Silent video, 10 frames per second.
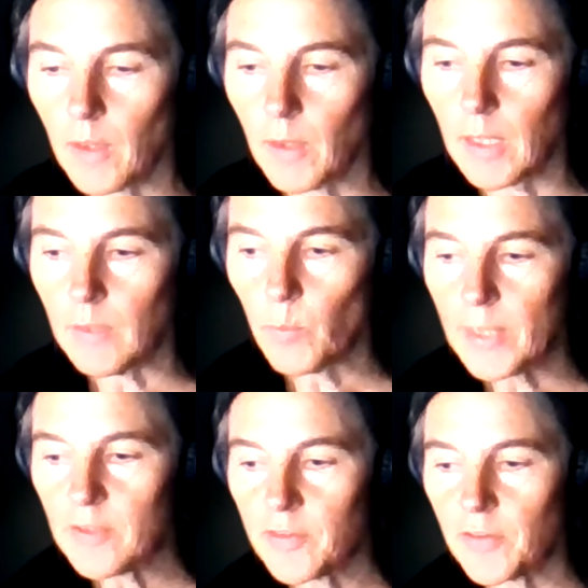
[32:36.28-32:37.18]
in
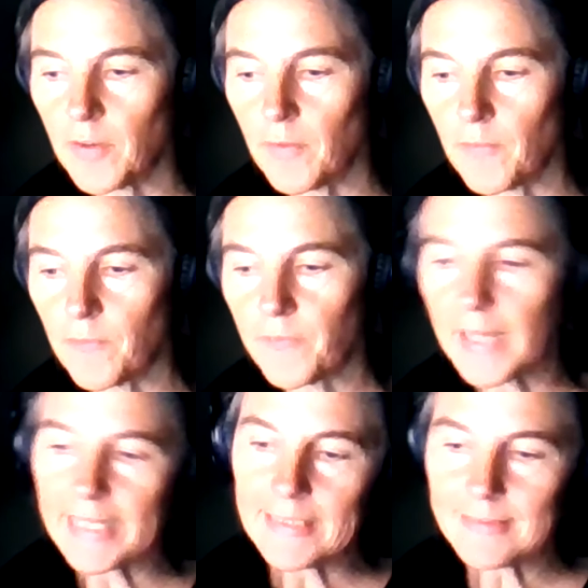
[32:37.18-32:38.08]
which
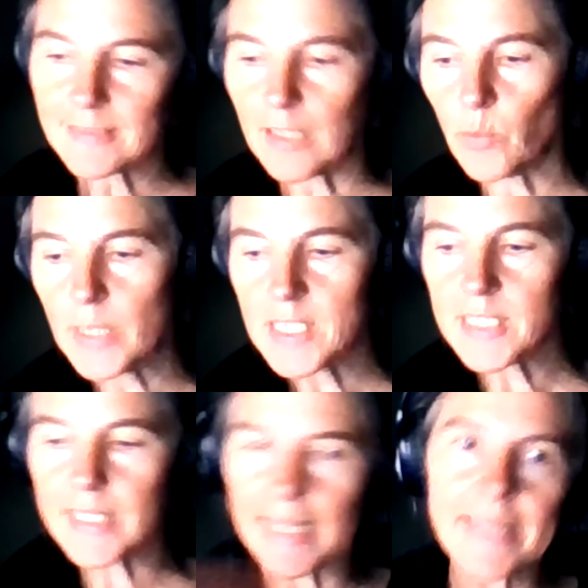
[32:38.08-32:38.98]
phase and which
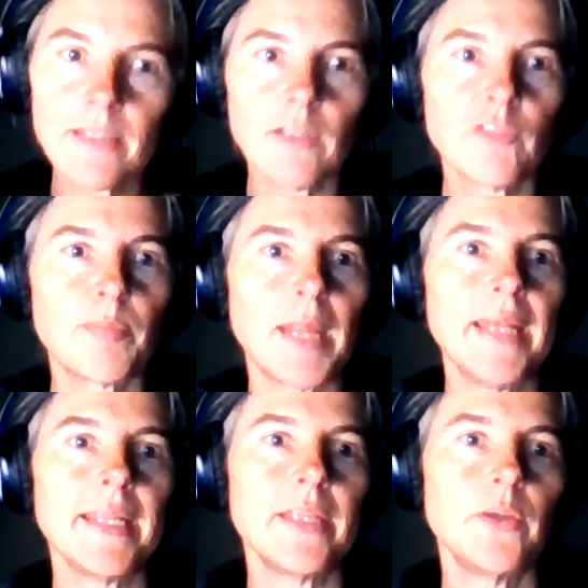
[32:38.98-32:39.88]
scale of
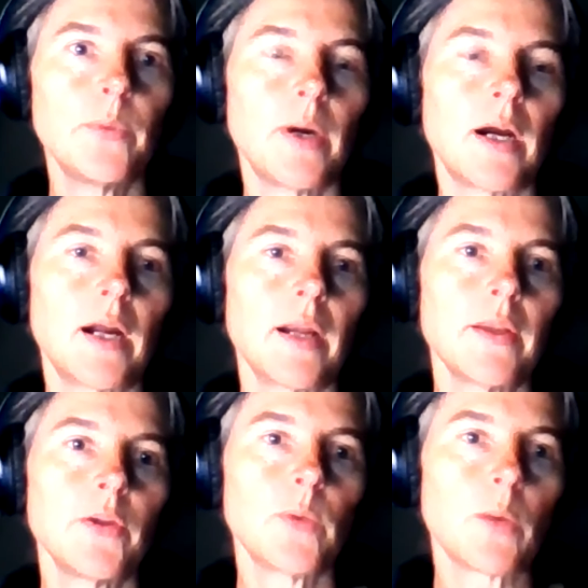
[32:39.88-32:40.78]
planning you are
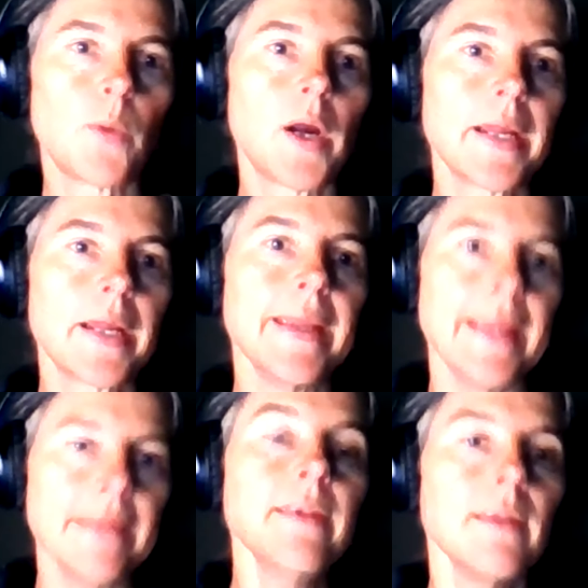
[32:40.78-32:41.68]
working
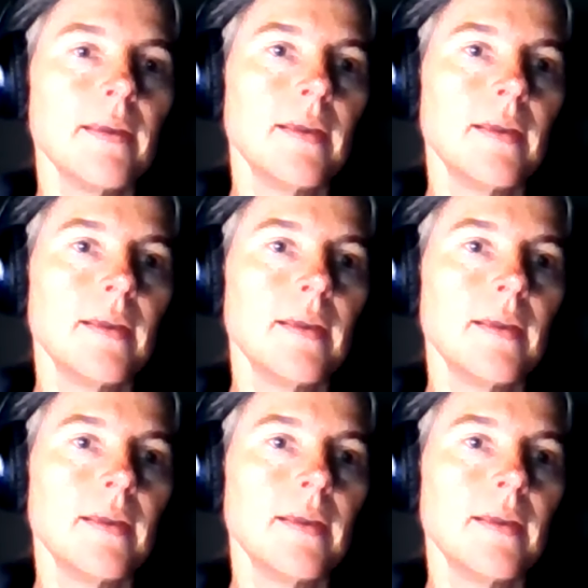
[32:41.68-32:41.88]
in,